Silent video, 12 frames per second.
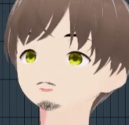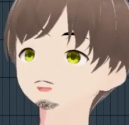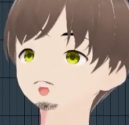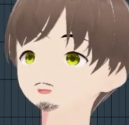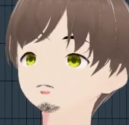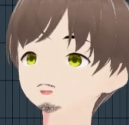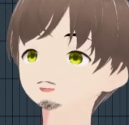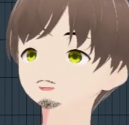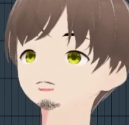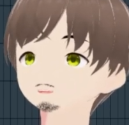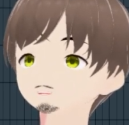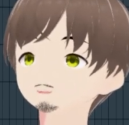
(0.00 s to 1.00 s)
it all the way to the
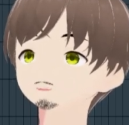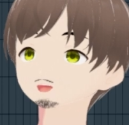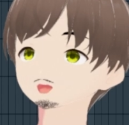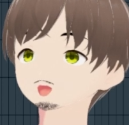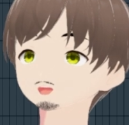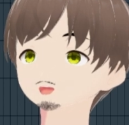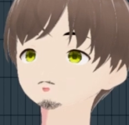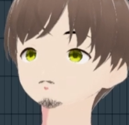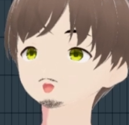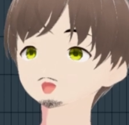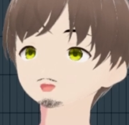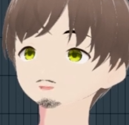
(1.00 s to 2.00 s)
left, it's going to make it
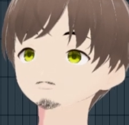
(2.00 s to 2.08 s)
wide.